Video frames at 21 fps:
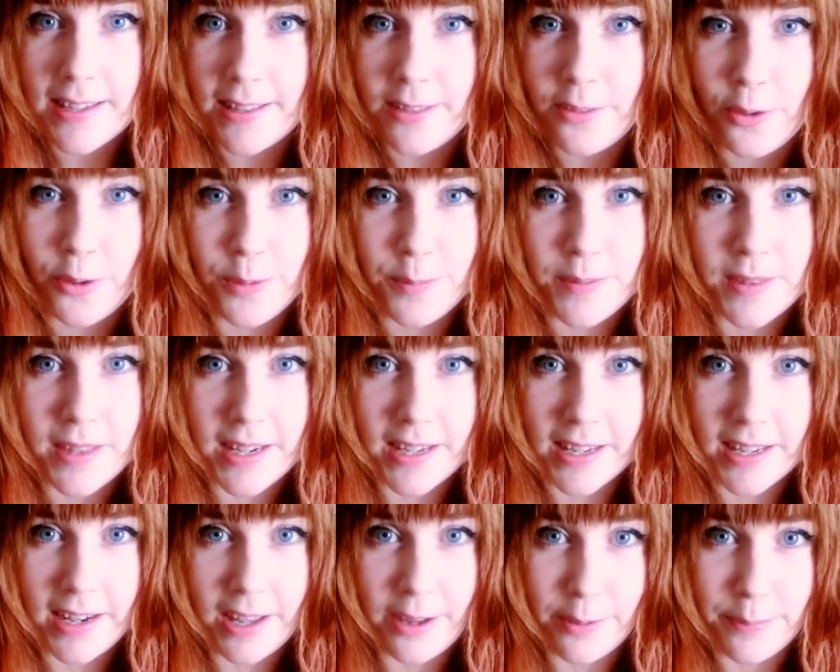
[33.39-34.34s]
in the hopes that
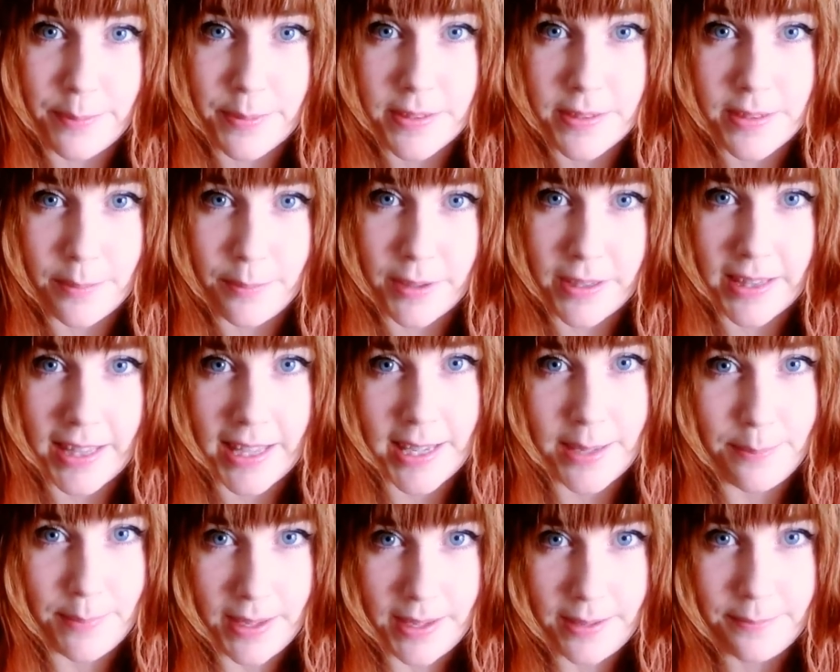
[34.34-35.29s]
it can help someone
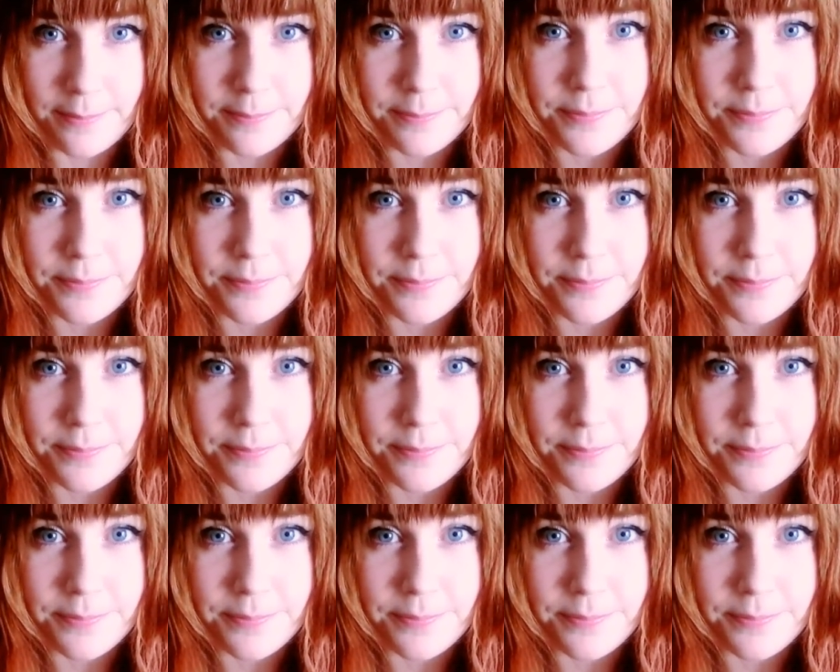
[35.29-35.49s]
like me.